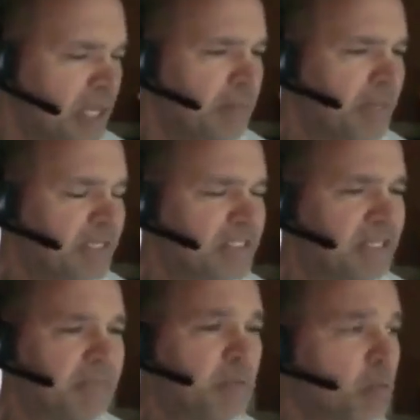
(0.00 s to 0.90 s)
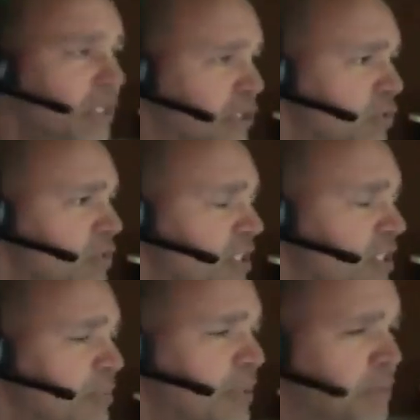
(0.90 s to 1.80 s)
and make it seem like we're
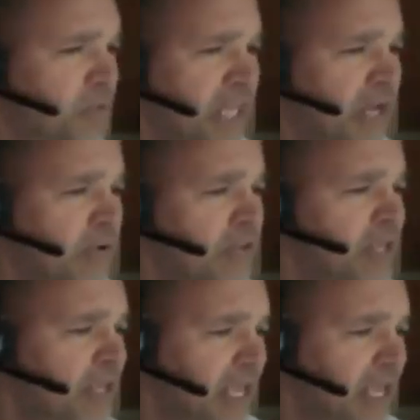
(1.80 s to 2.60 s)
interested in people's health